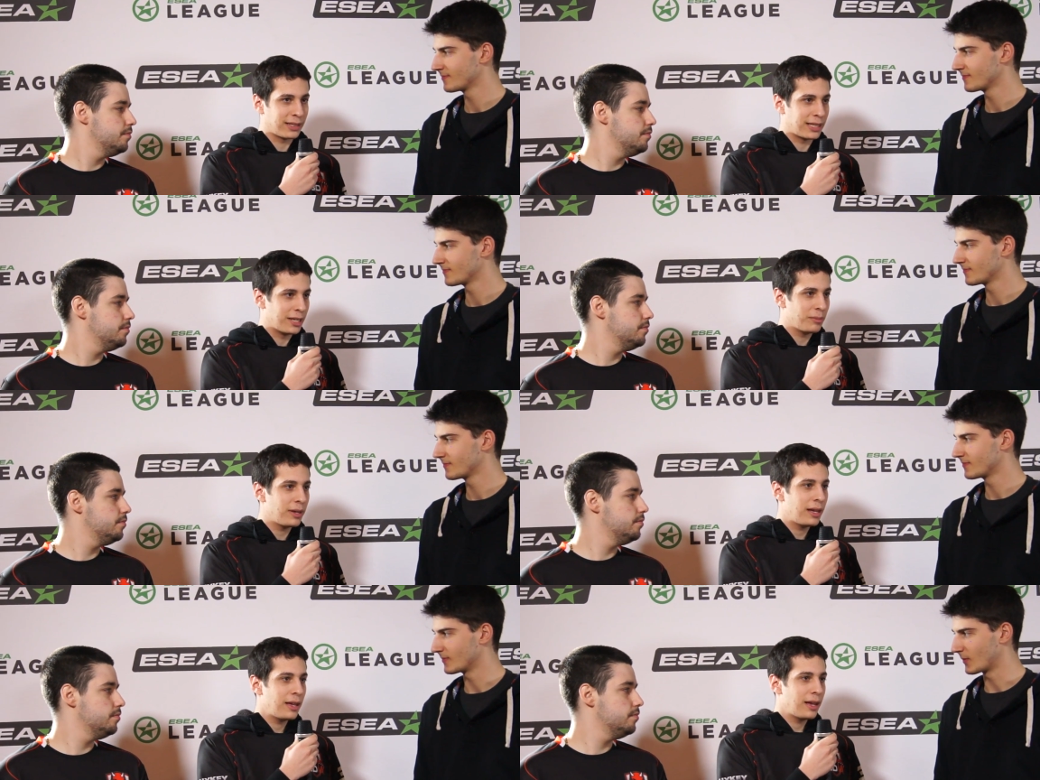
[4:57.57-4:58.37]
Speaker 1: I think
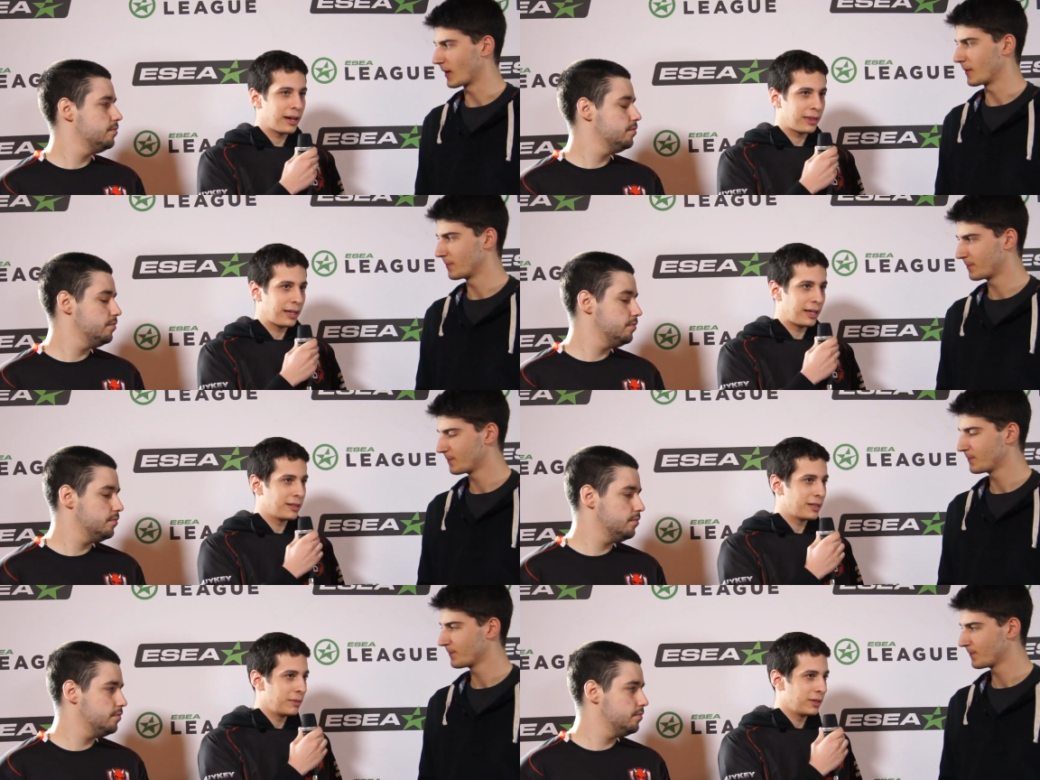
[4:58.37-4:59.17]

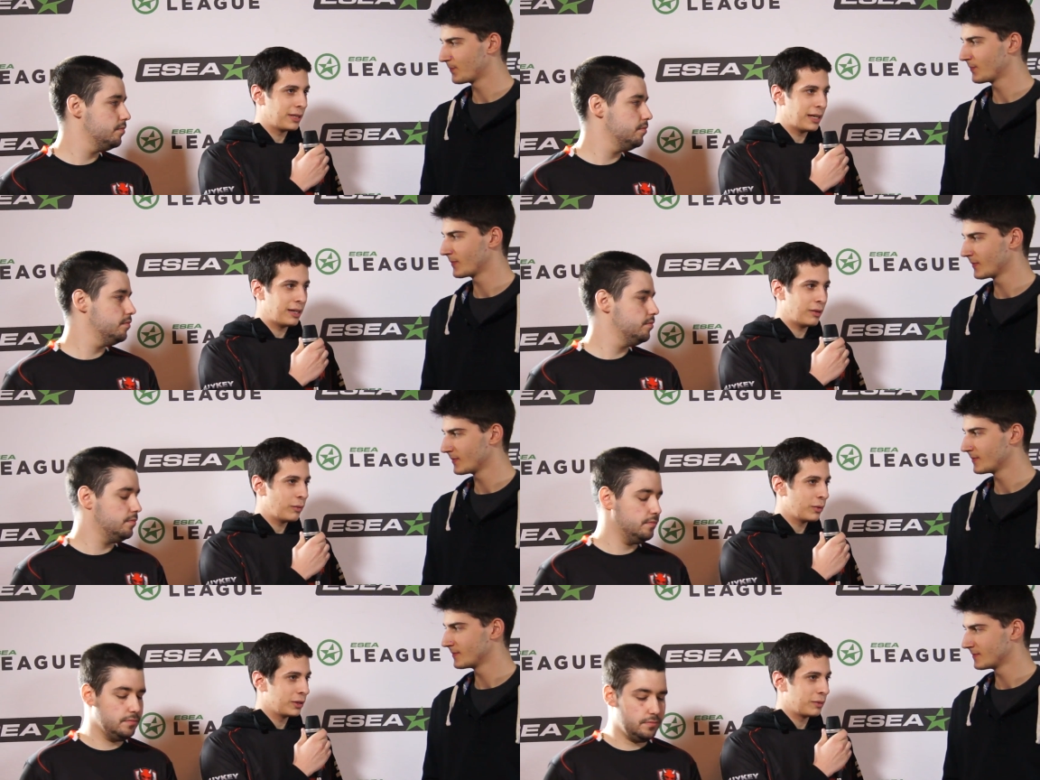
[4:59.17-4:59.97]
ESWC was
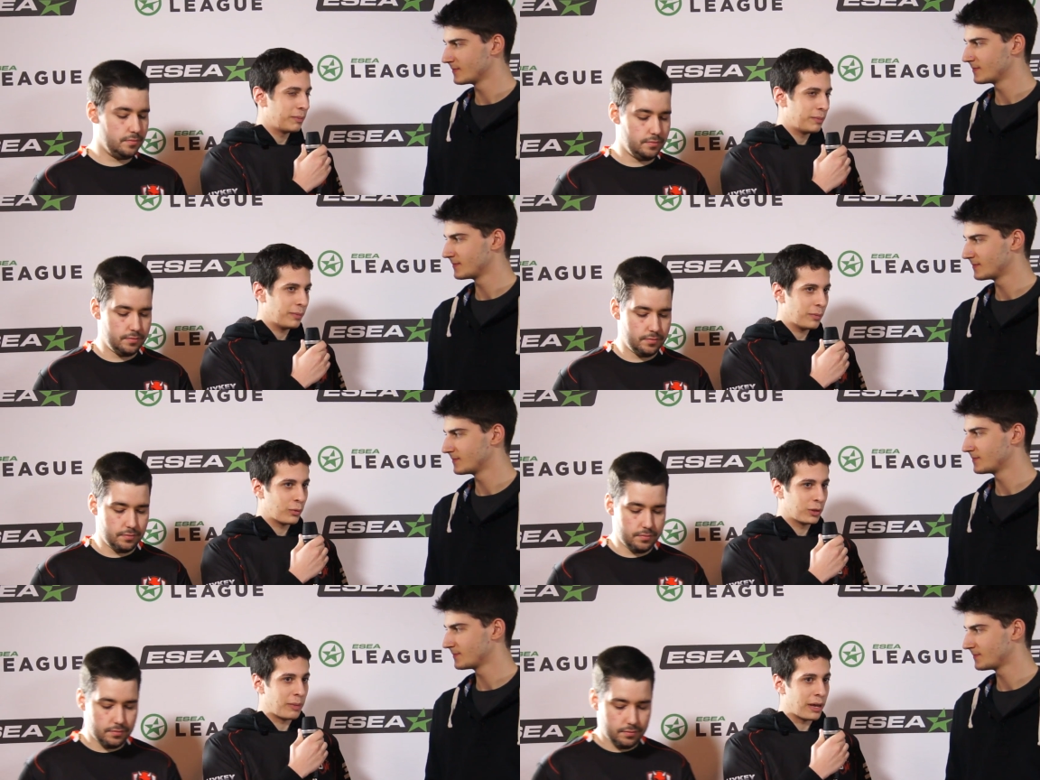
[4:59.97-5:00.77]
was better for
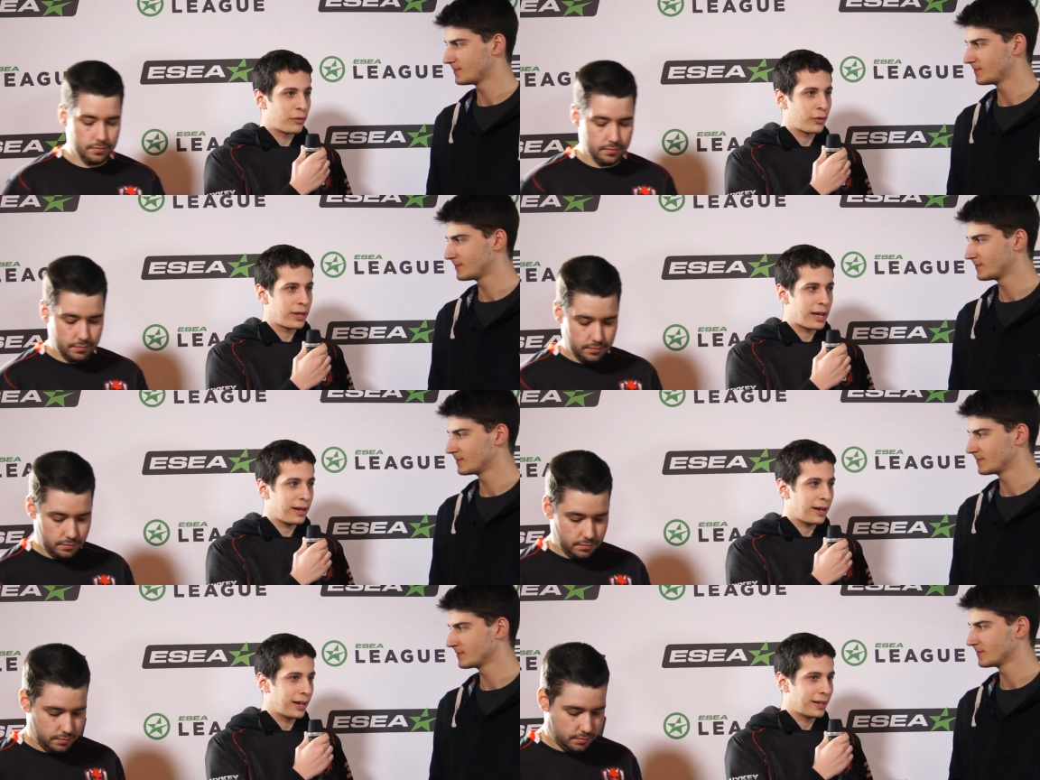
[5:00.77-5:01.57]
that, and I
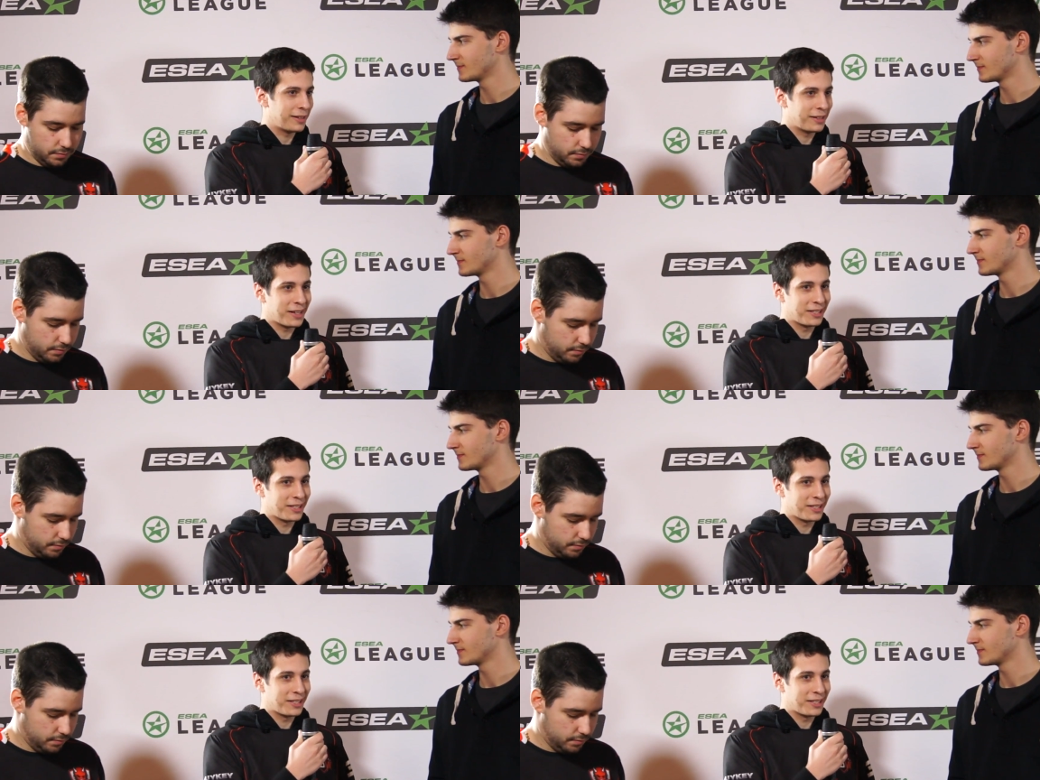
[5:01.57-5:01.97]
still want to